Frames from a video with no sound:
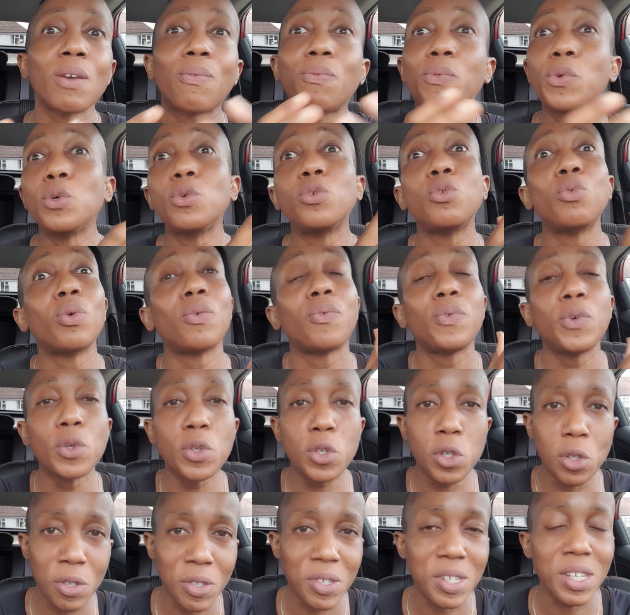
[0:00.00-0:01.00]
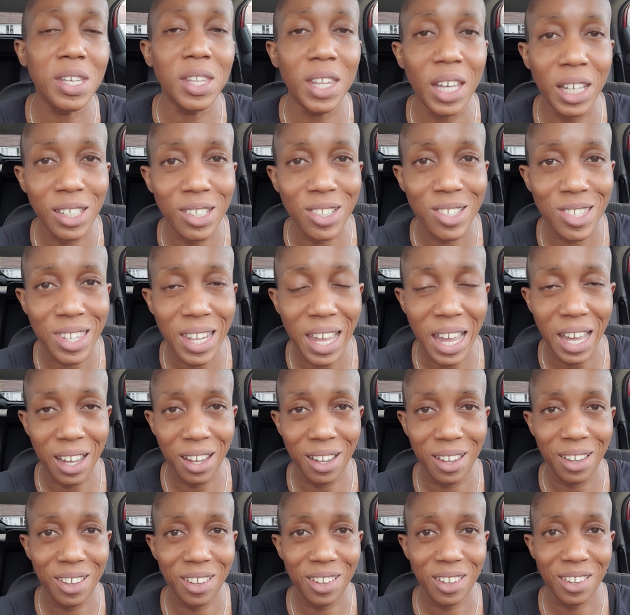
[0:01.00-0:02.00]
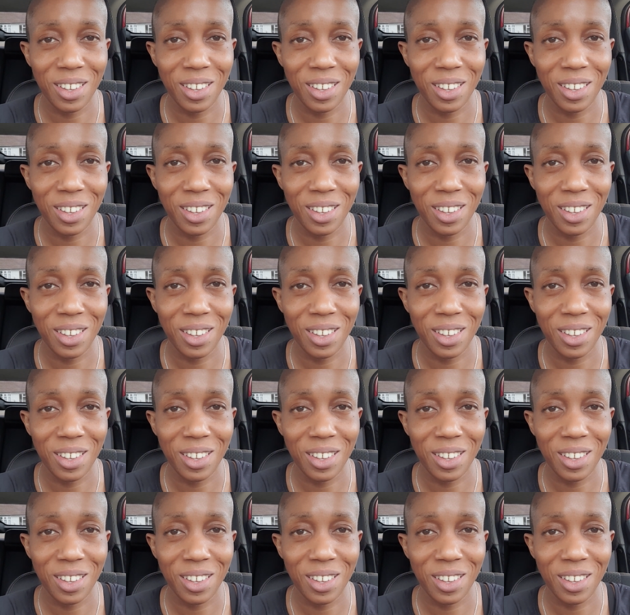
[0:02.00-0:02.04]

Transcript: if you refuse to see that it's there.